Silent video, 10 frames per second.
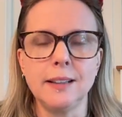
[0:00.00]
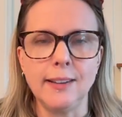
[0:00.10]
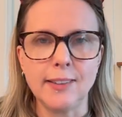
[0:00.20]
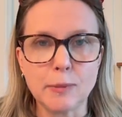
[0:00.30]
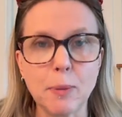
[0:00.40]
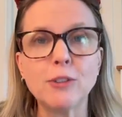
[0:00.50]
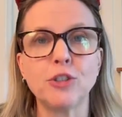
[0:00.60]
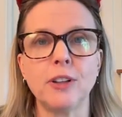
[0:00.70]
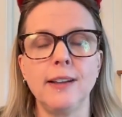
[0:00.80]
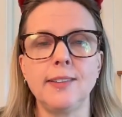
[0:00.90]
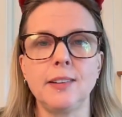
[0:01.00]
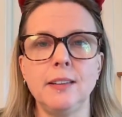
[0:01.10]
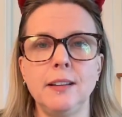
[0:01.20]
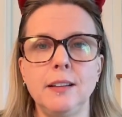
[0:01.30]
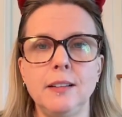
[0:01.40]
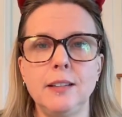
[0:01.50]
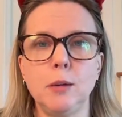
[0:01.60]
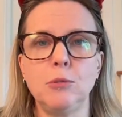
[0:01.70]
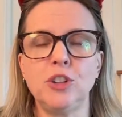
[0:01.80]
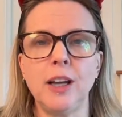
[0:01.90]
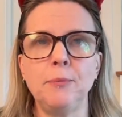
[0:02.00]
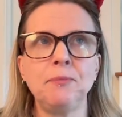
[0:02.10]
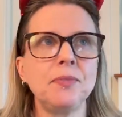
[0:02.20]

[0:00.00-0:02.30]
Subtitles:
specialized in TMJ.